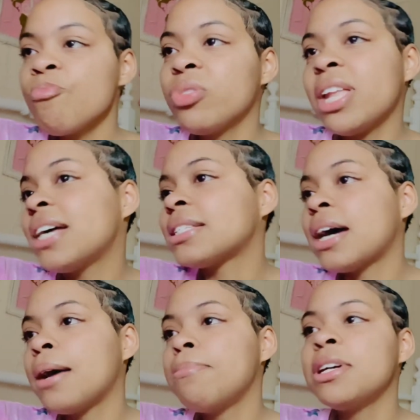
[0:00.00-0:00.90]
that's
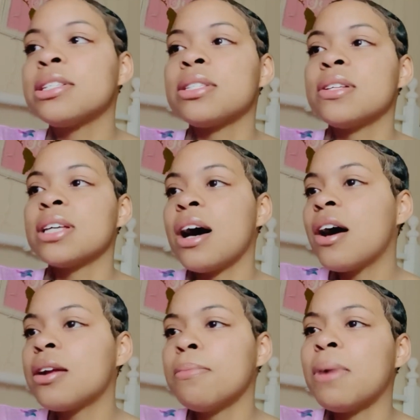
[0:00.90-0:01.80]
how I've been. So to
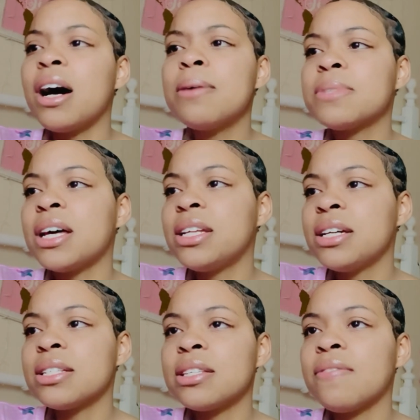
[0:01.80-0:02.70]
all the moms out
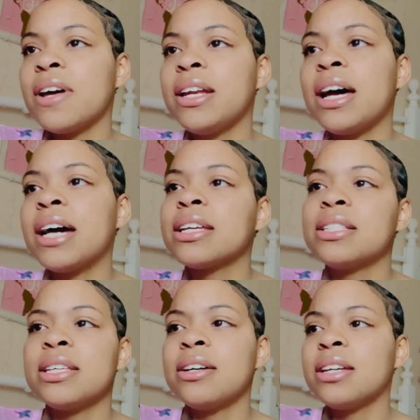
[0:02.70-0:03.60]
there and stuff like that, I can
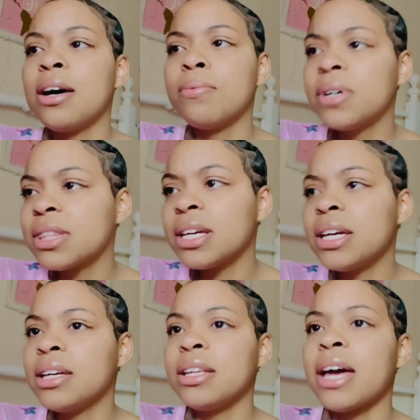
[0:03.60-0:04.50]
tell y'all one
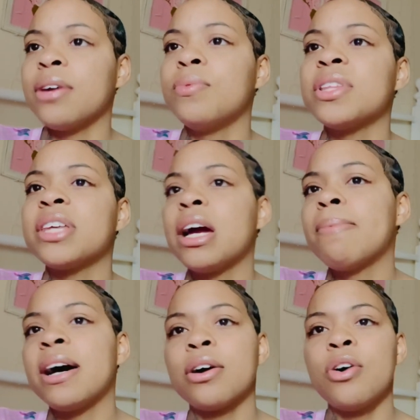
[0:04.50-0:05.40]
thing. Like, one thing
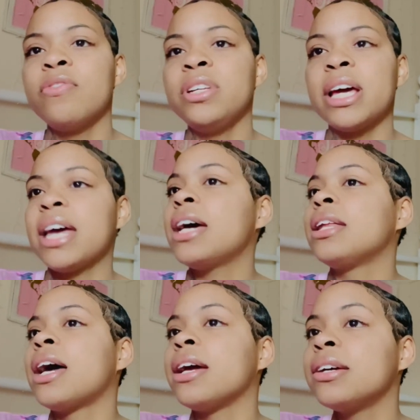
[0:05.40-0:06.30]
about Kobe dad,
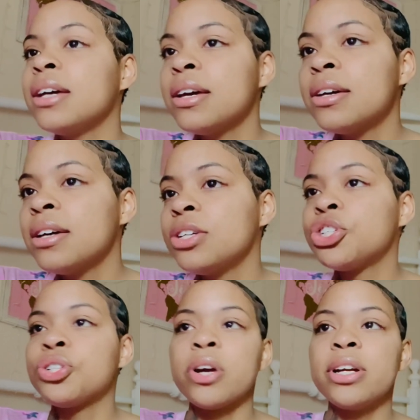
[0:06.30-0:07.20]
like,
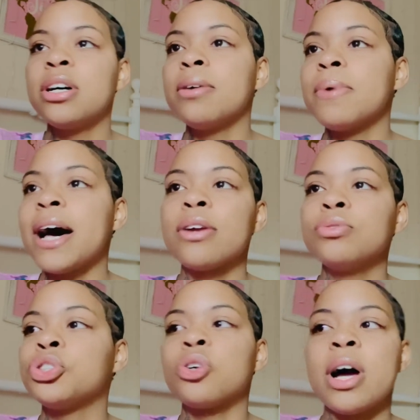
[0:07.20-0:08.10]
straight up, I
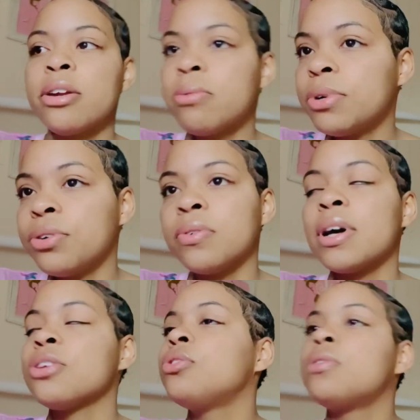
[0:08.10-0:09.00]
don't try no more.
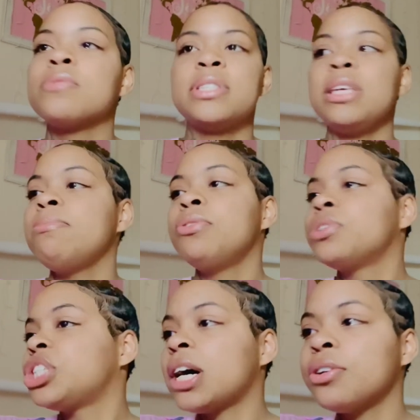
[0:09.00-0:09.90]
You don't see me
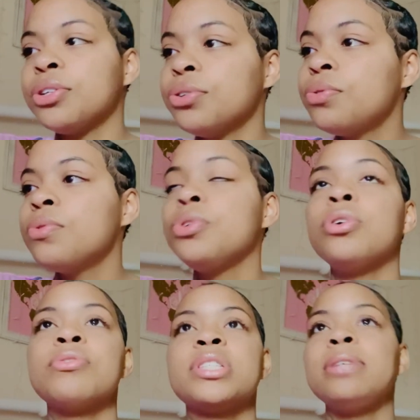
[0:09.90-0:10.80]
reach out to you. You
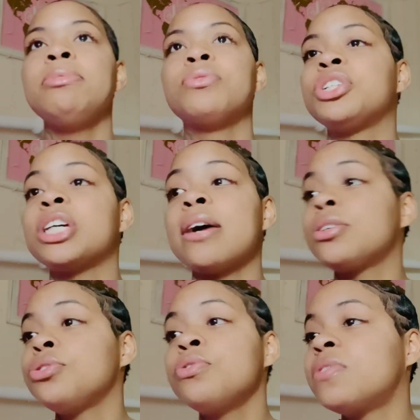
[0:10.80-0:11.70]
don't see me reach out
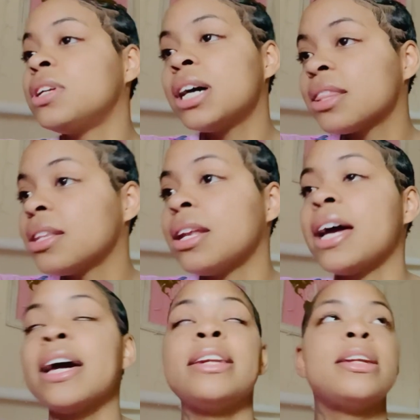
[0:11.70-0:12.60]
to you for nothing.
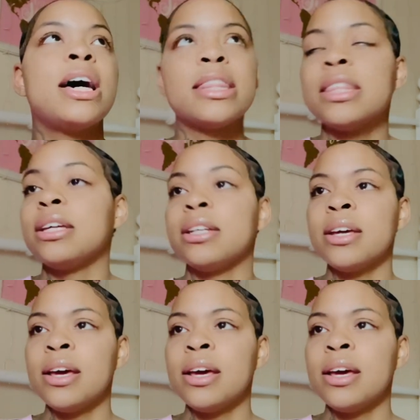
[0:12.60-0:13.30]
Like, nothing.